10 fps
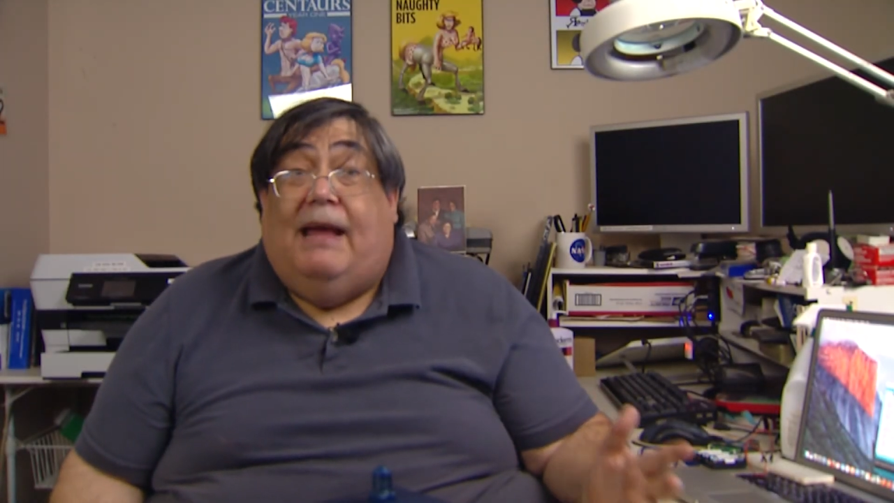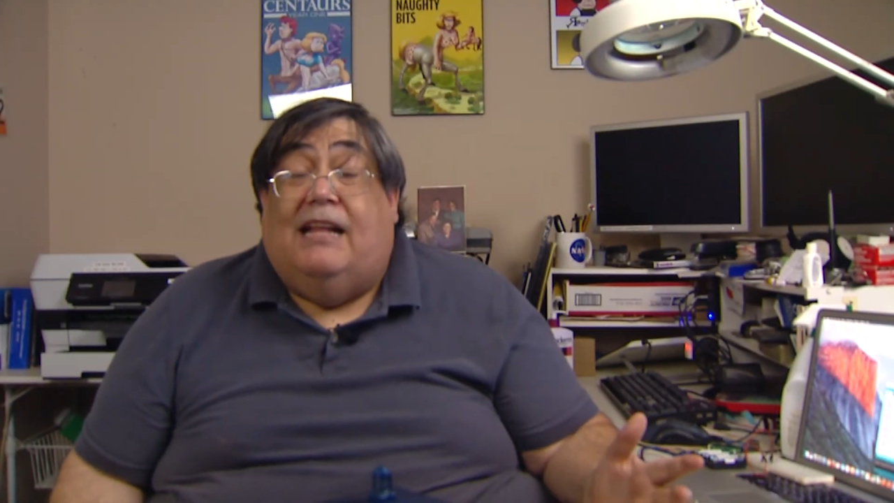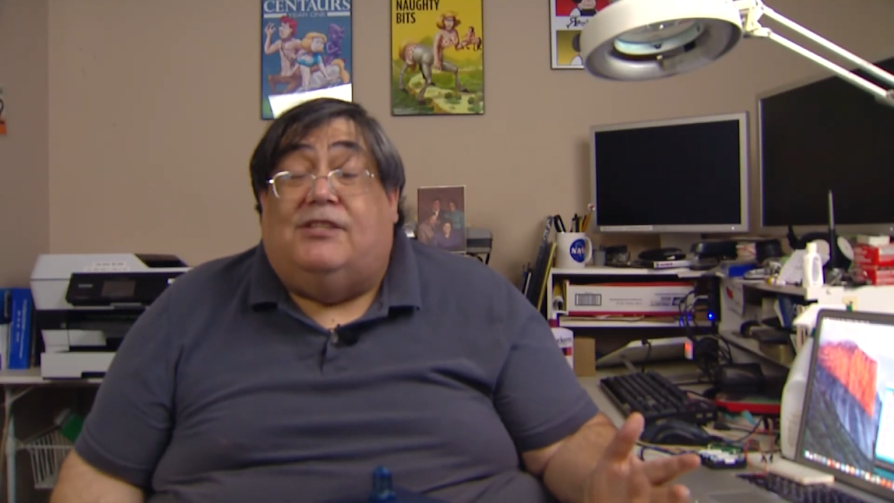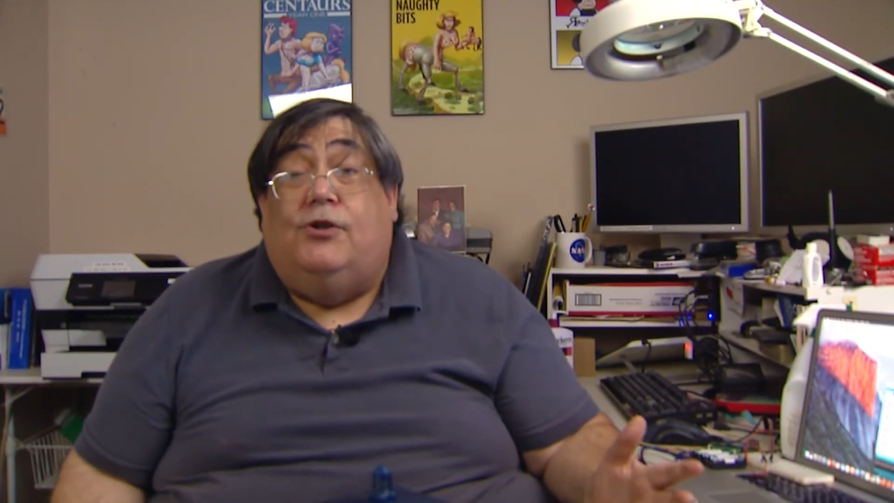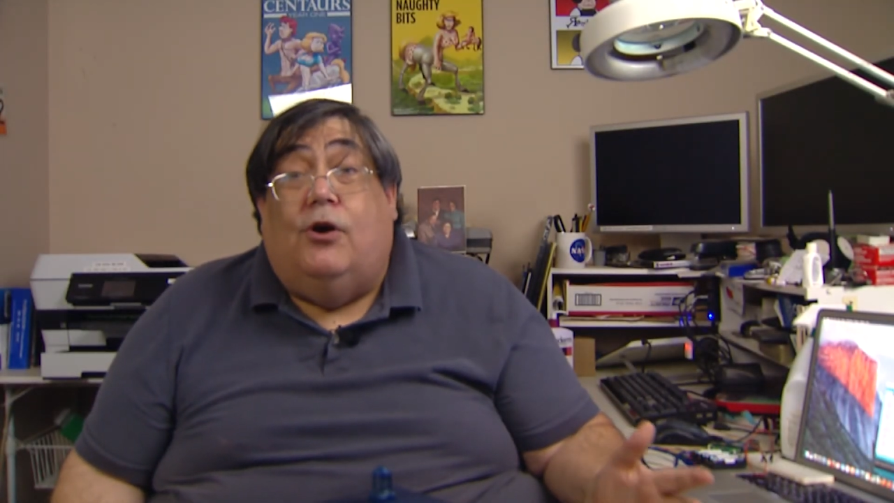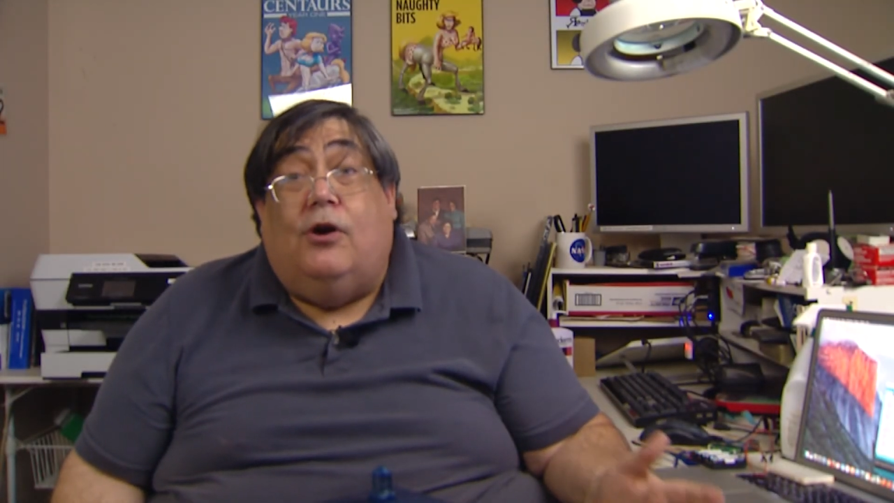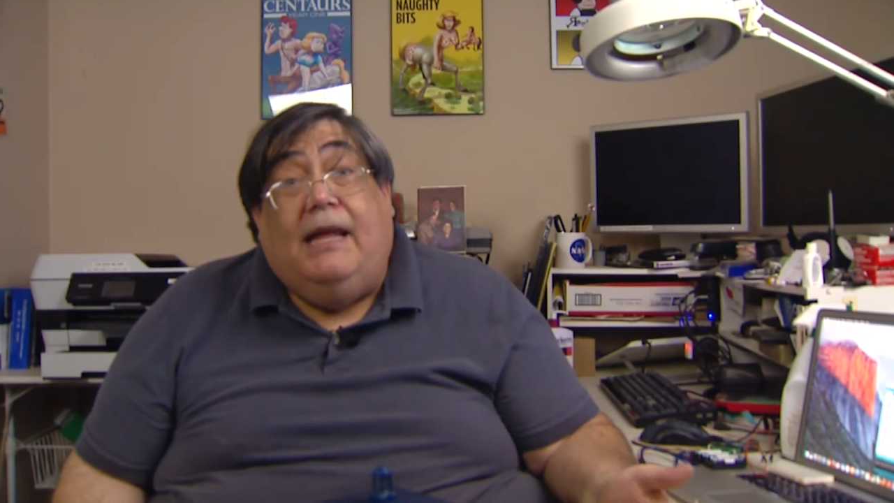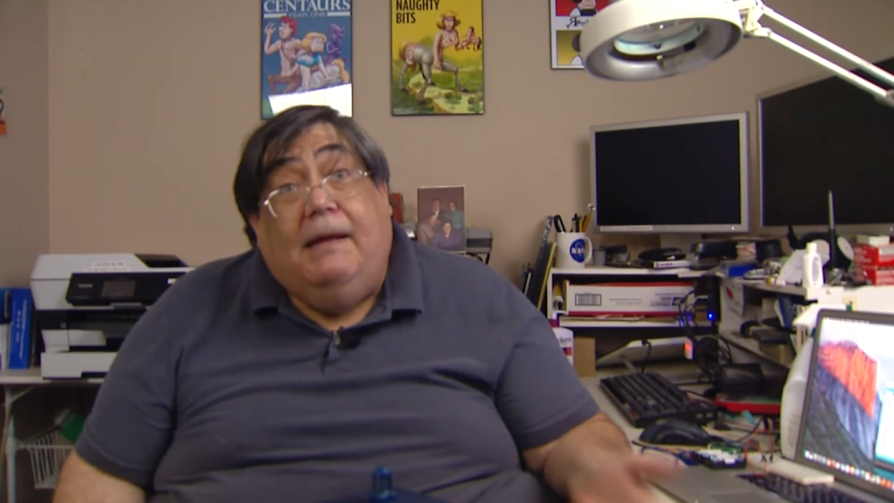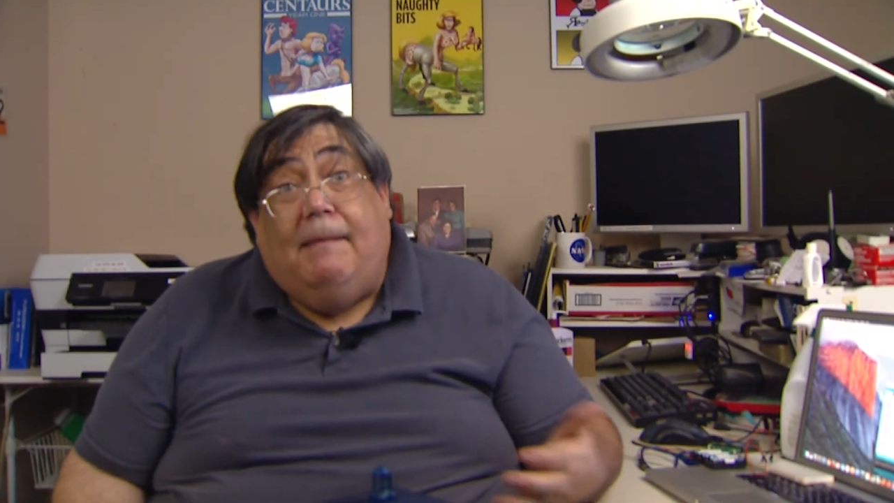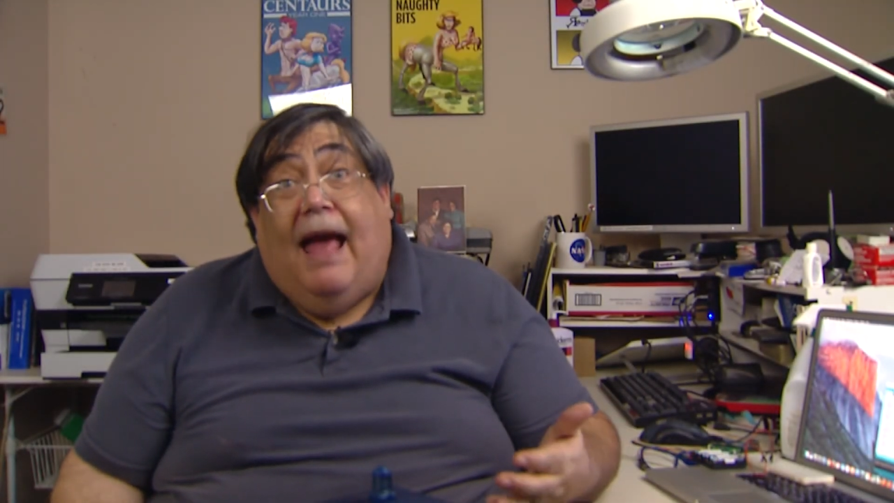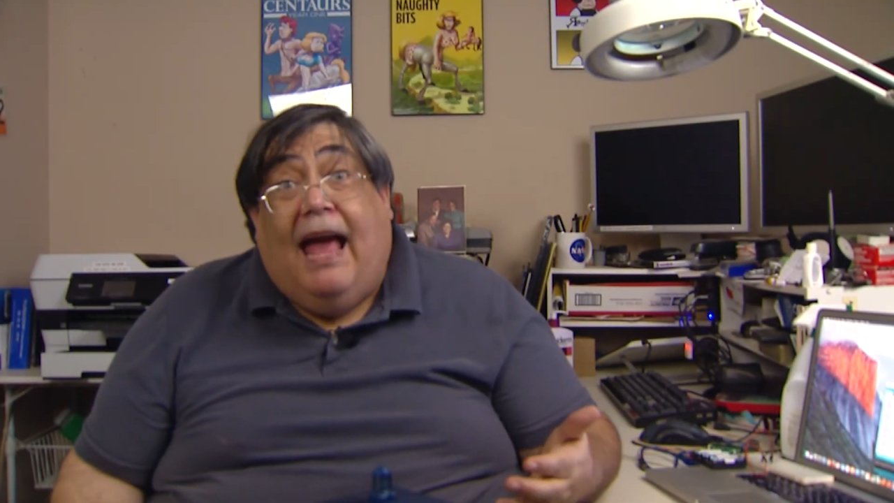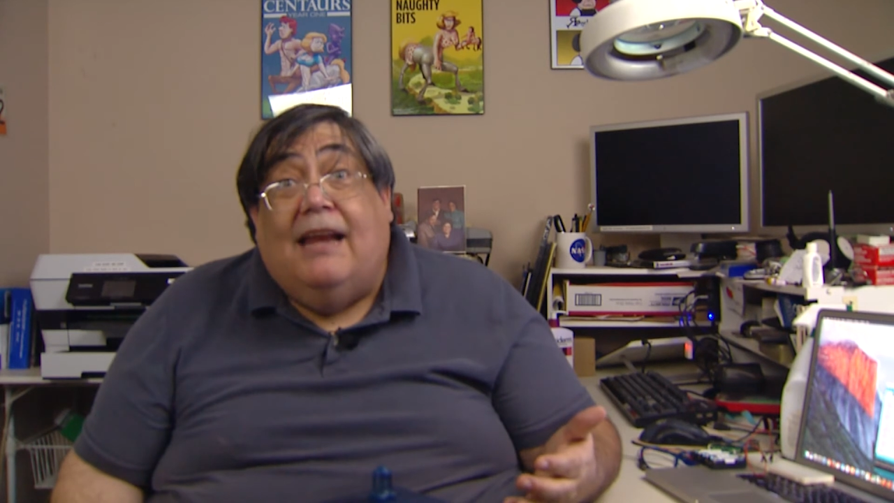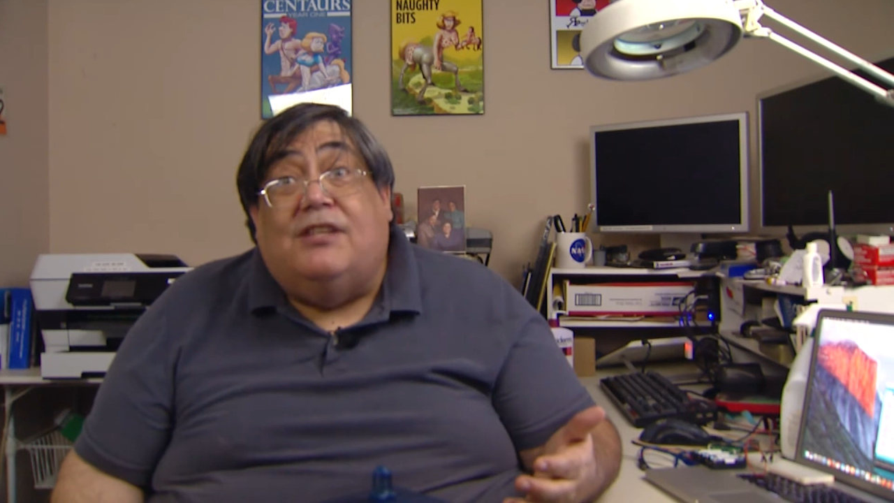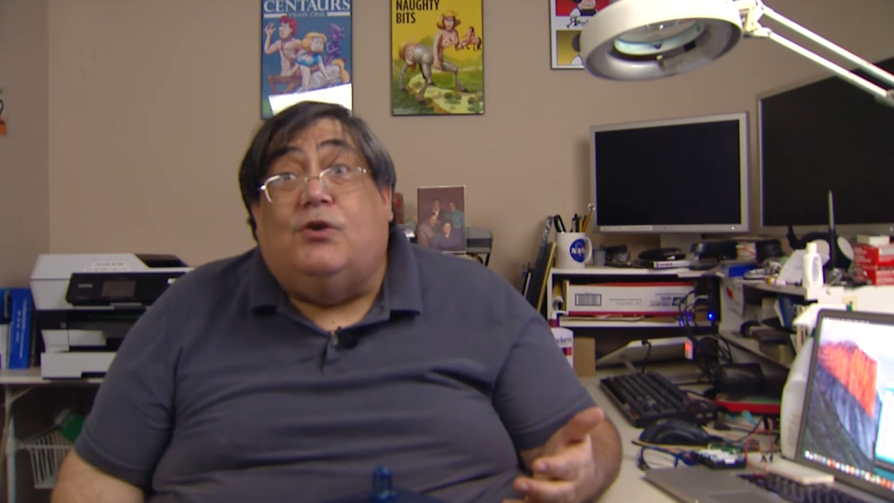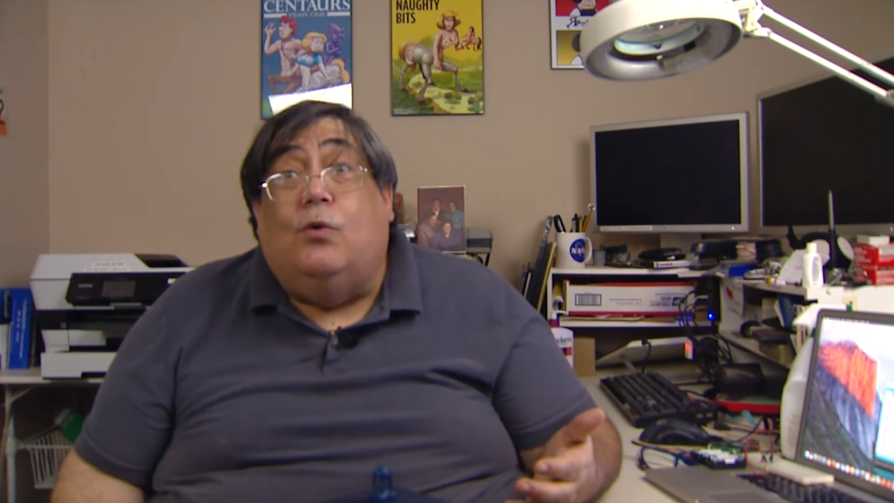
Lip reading: It's nerdy and it's